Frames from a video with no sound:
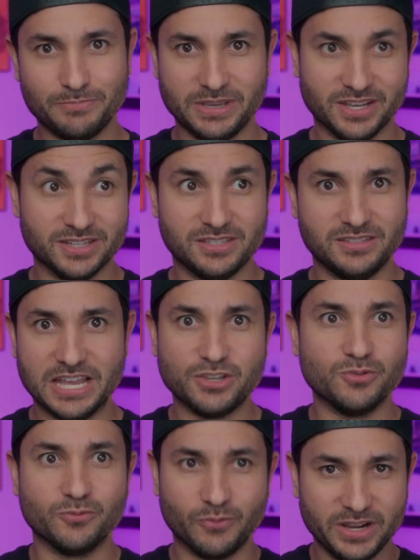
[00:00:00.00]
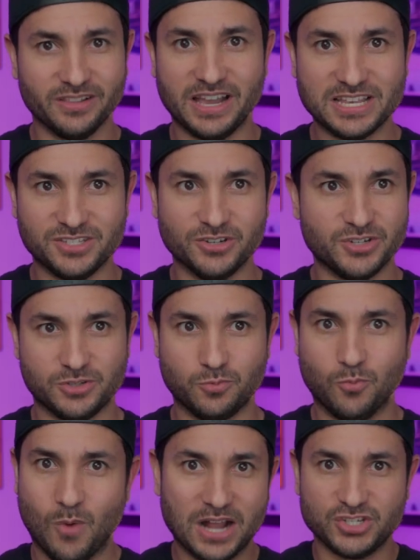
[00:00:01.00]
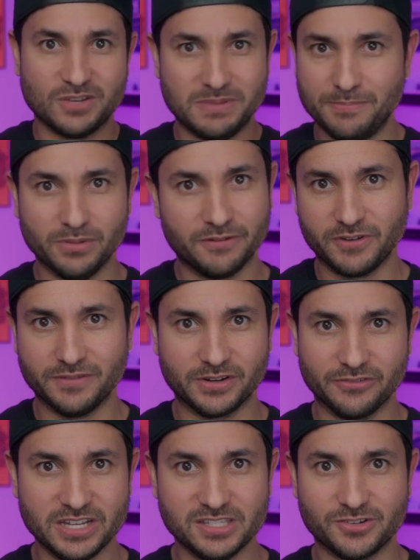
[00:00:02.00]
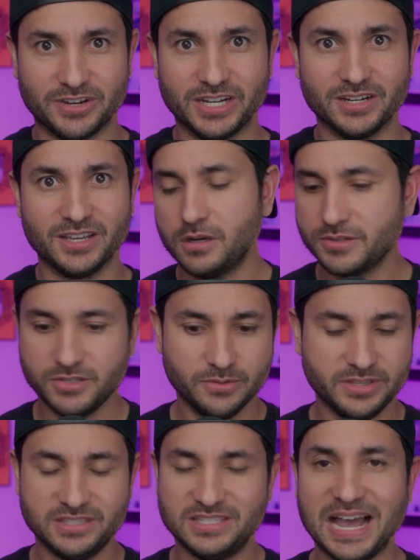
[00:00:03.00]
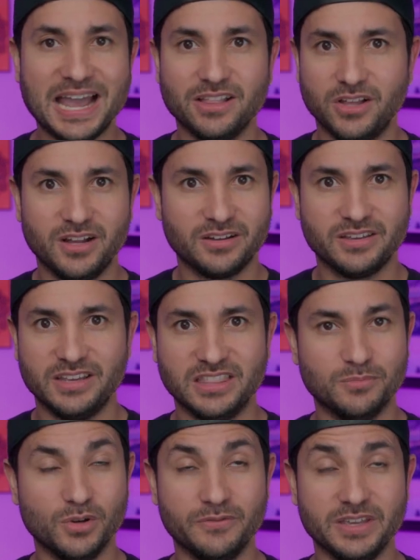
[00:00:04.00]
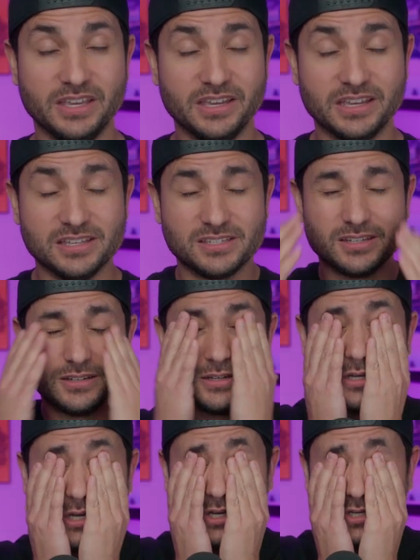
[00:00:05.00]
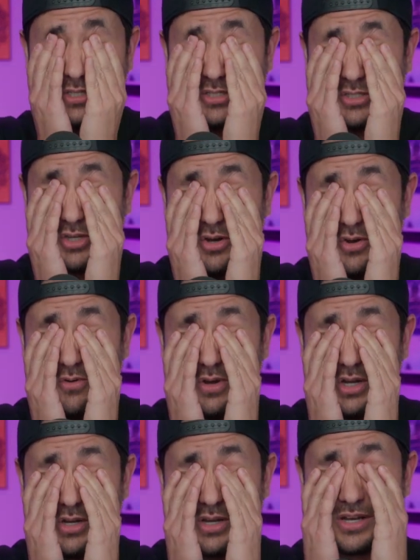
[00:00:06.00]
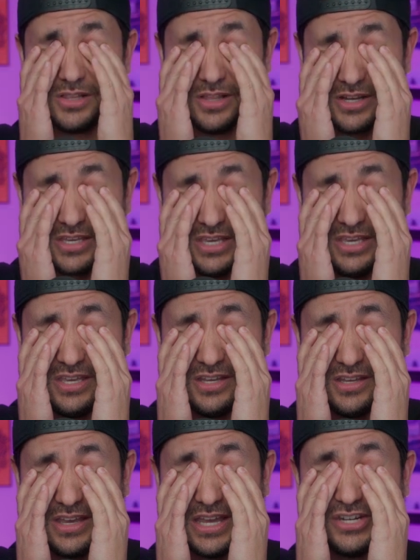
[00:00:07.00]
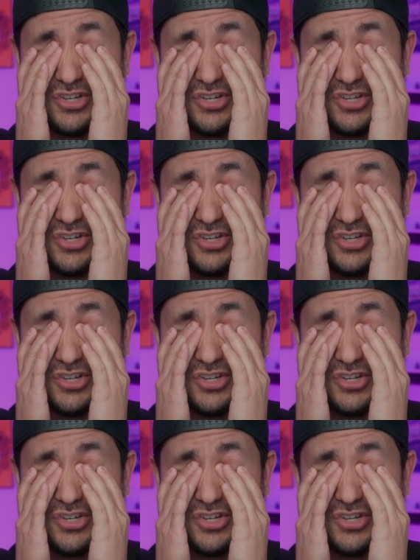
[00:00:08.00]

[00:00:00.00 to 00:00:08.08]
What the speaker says: because then you realize you're just watching people in front of a green screen. Also, the dialogue in the movie is so clunky and